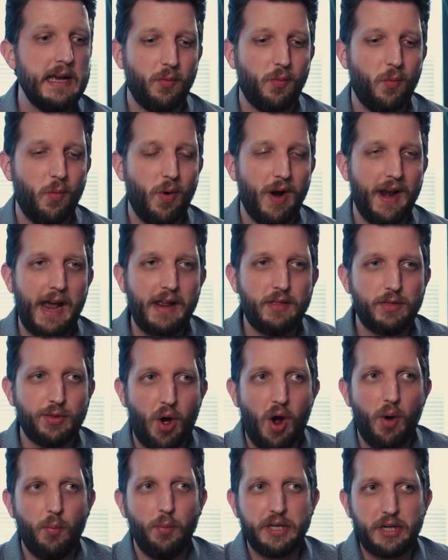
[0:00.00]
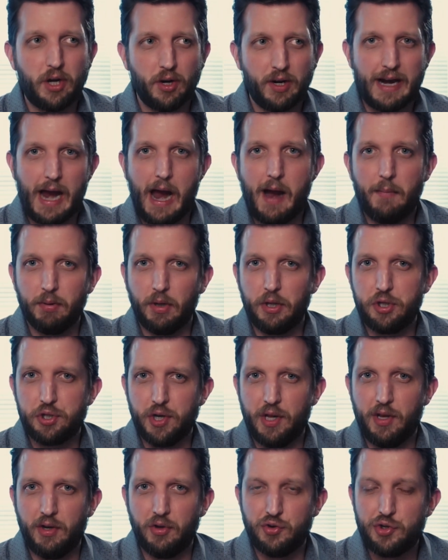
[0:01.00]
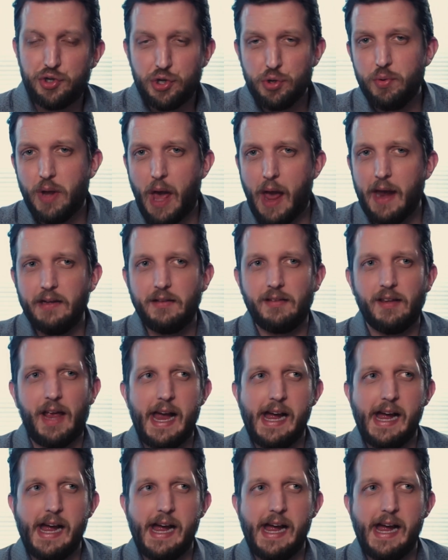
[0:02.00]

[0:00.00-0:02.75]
What I thought we could accomplish in 2 nights